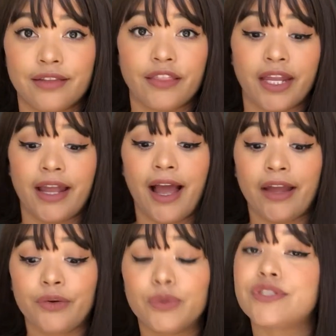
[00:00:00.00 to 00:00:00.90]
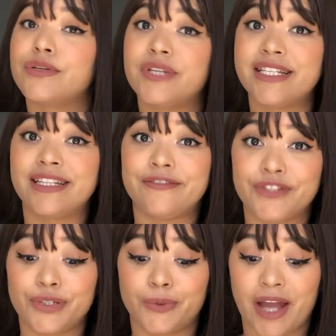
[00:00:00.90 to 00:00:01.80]
Then I also
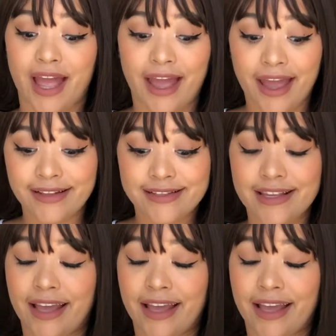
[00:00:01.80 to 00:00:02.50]
received two hats.